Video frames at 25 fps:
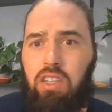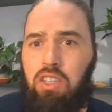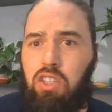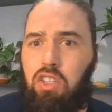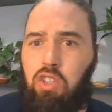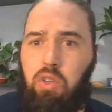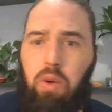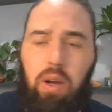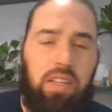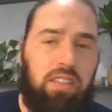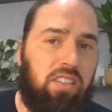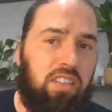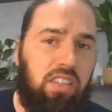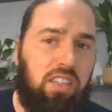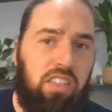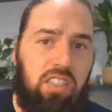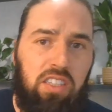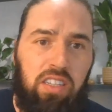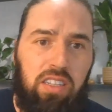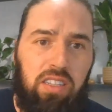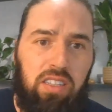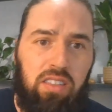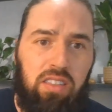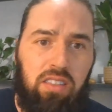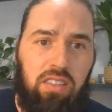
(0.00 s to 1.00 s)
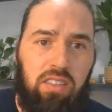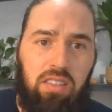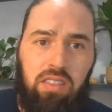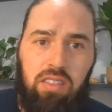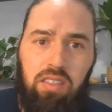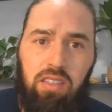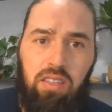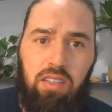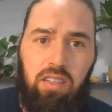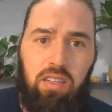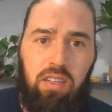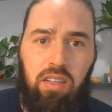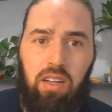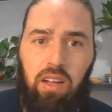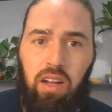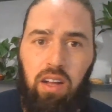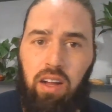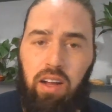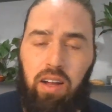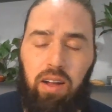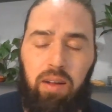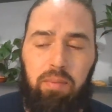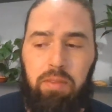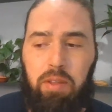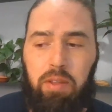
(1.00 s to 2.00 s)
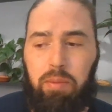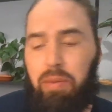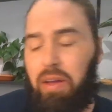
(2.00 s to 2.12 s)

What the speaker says: transitions. The